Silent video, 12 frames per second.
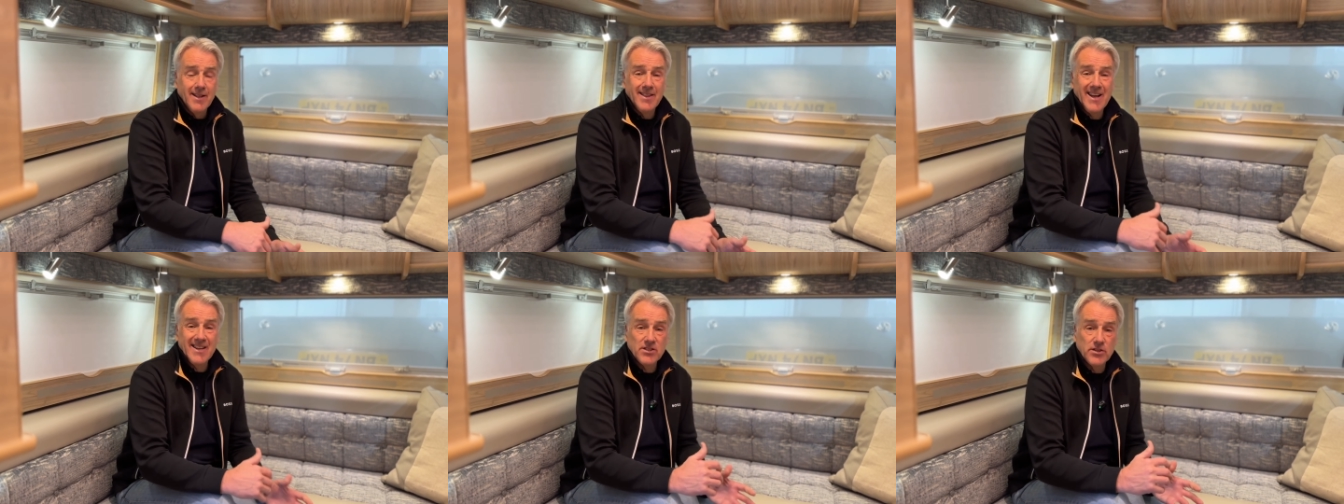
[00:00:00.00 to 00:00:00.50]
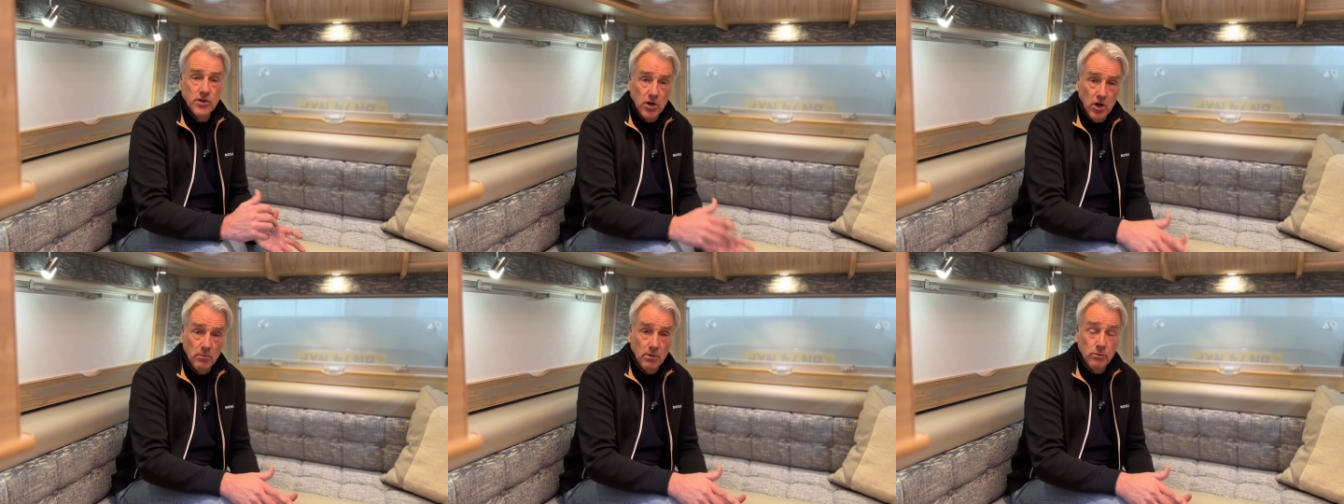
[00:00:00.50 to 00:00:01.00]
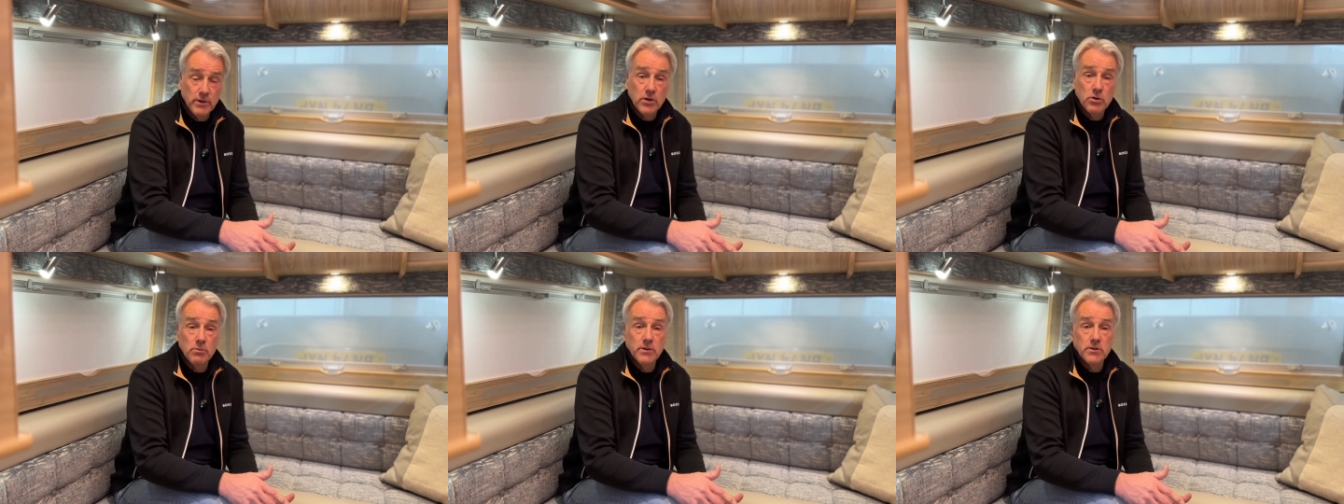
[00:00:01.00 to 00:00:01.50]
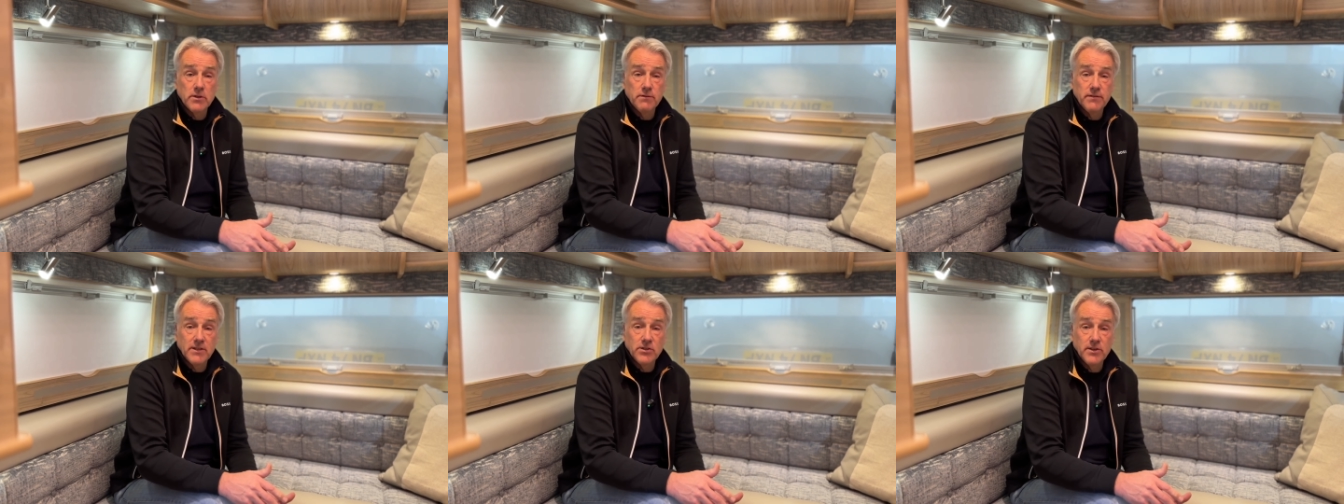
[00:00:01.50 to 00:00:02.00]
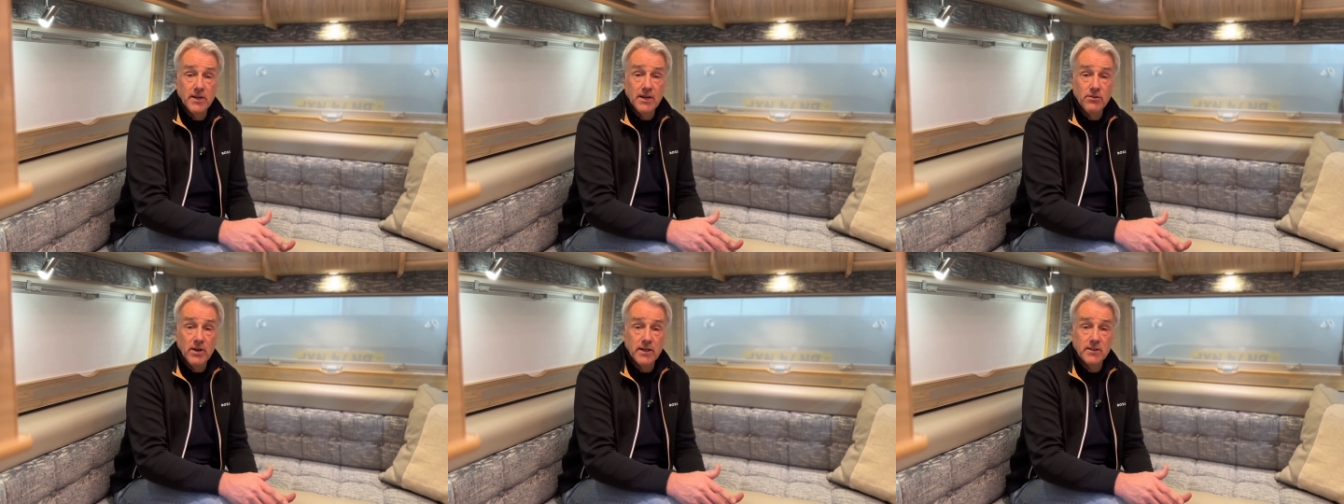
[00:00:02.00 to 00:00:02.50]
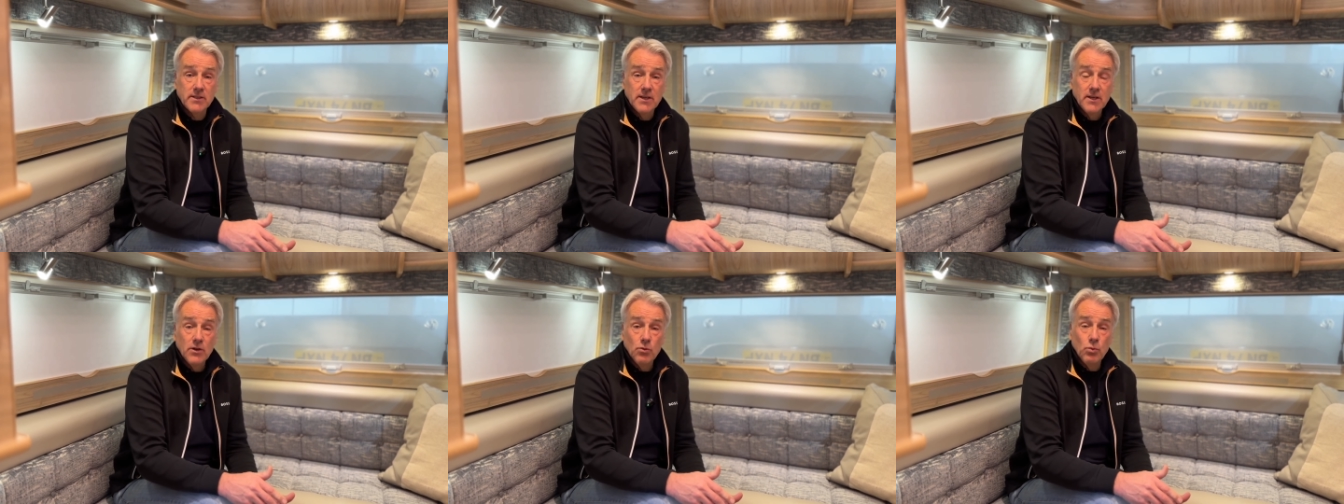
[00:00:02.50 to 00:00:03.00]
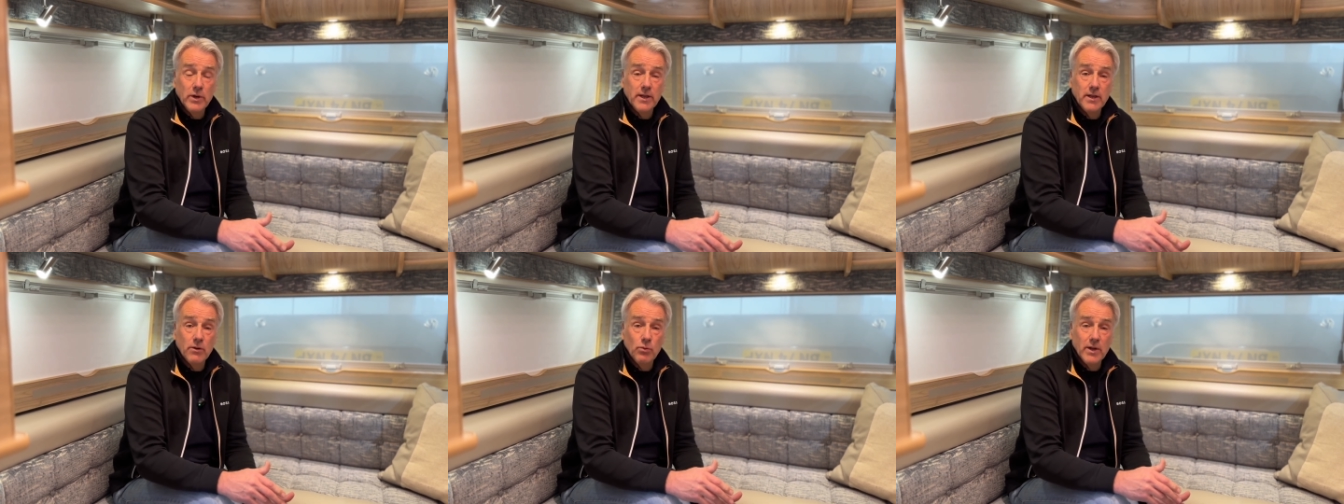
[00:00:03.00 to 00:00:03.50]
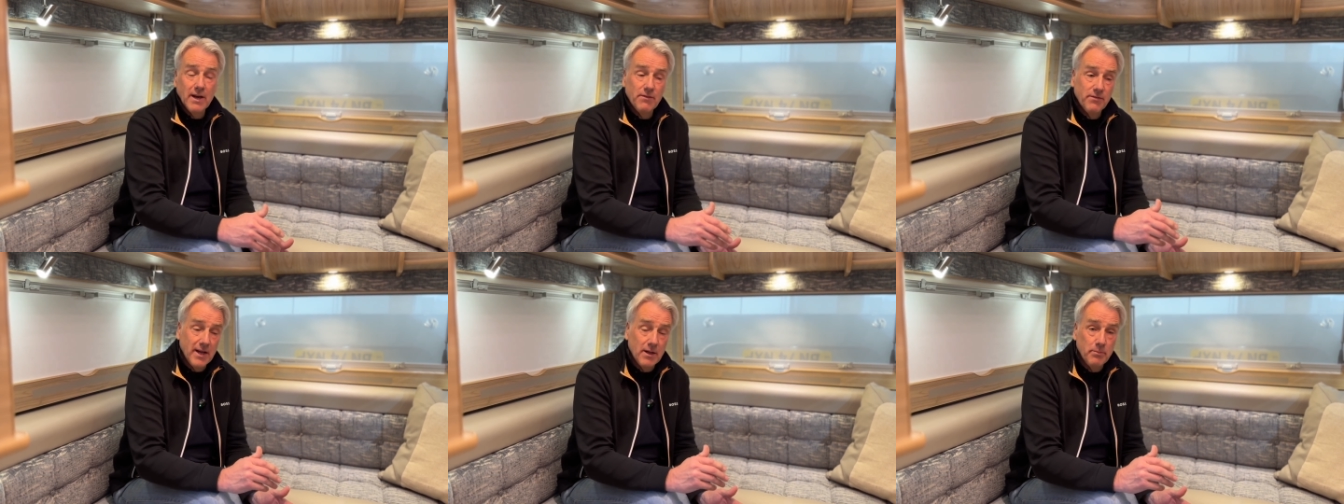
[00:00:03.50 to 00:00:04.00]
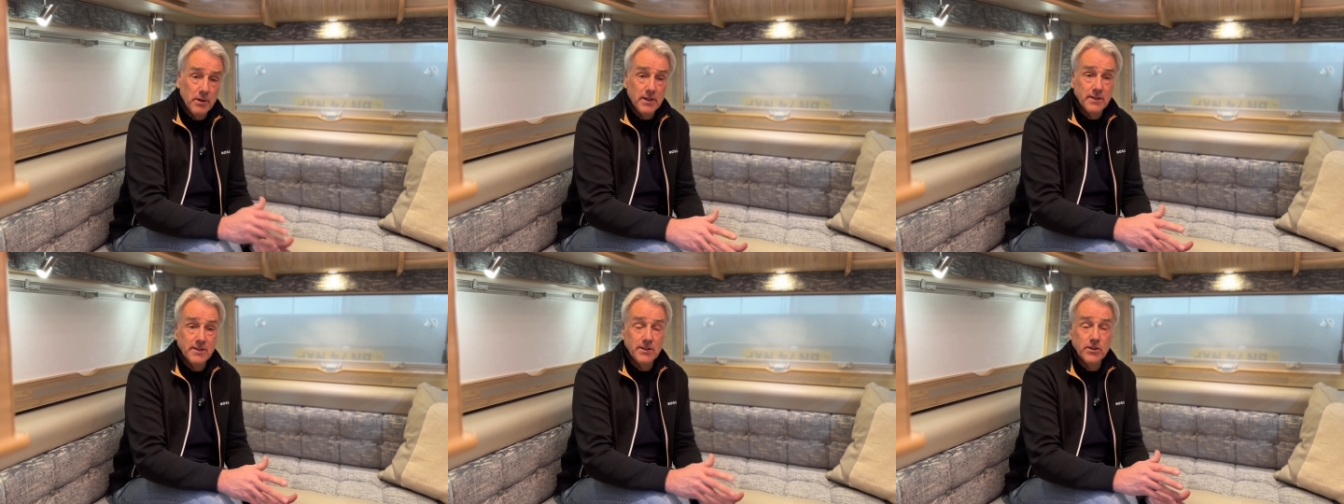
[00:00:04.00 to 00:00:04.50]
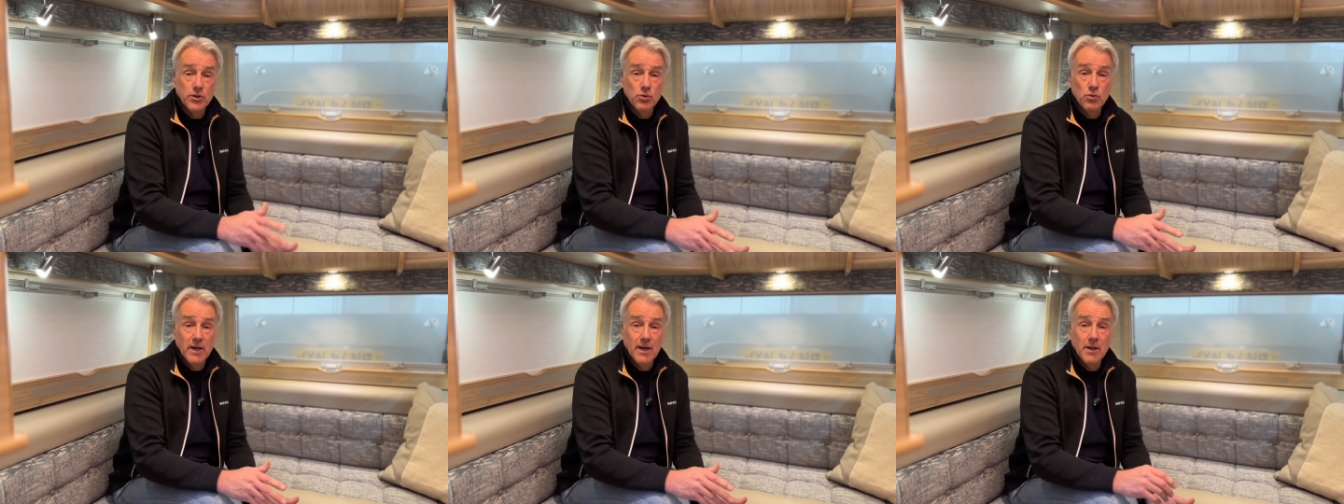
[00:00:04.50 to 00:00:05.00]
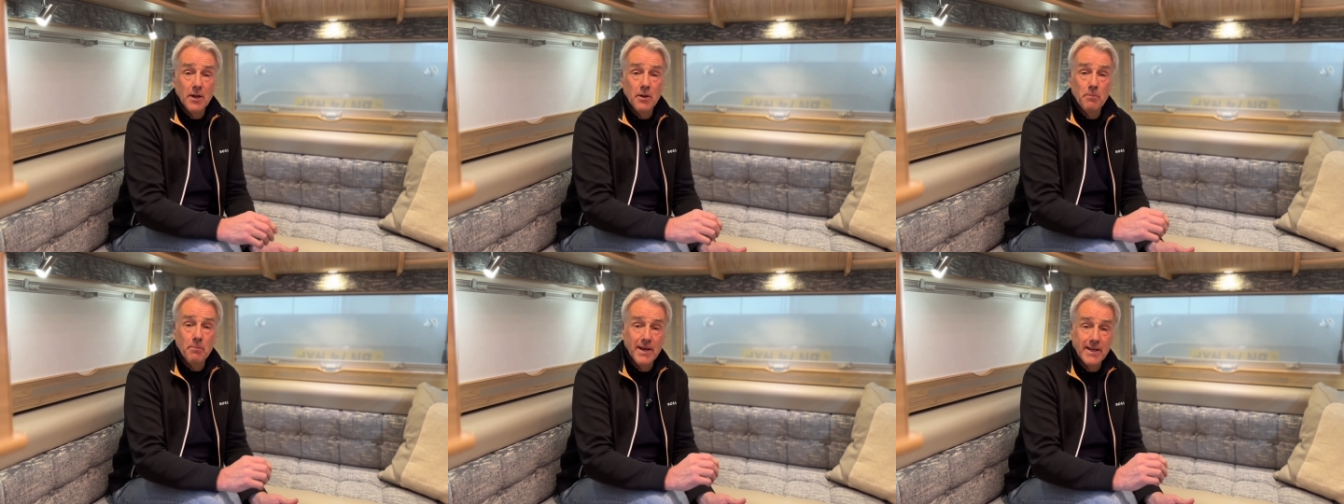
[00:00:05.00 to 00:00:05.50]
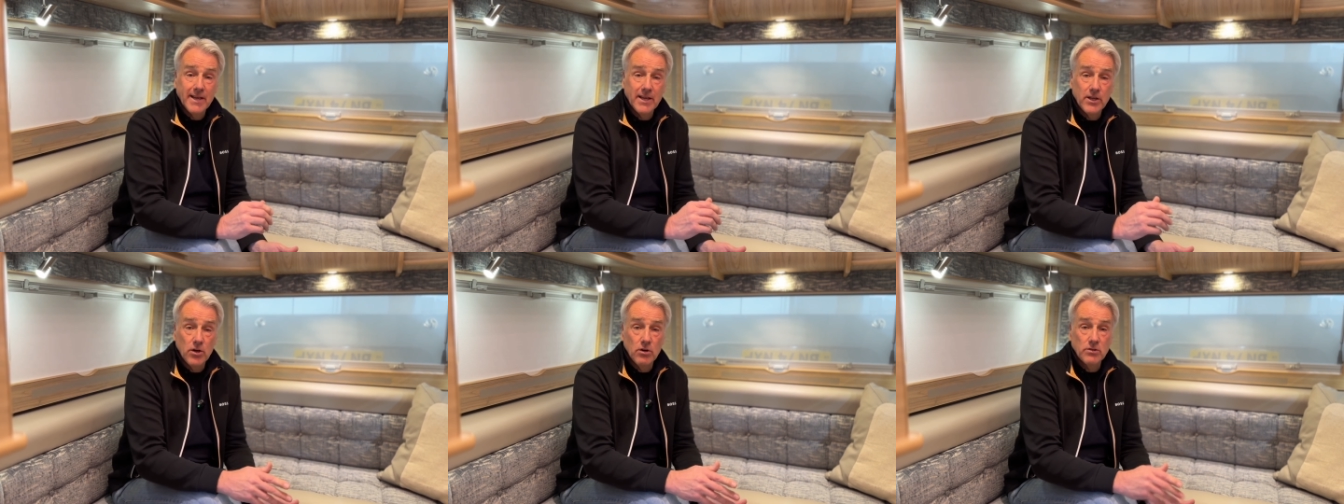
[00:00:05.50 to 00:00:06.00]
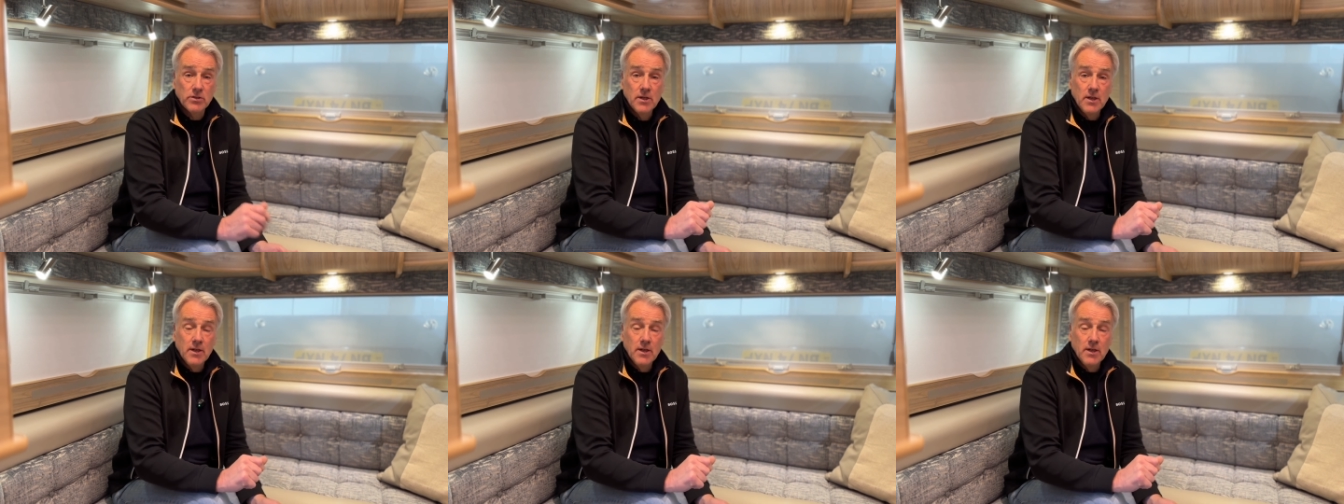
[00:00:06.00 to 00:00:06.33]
That's normal when you come into the factory direct. We have that ability to do that and make it yours.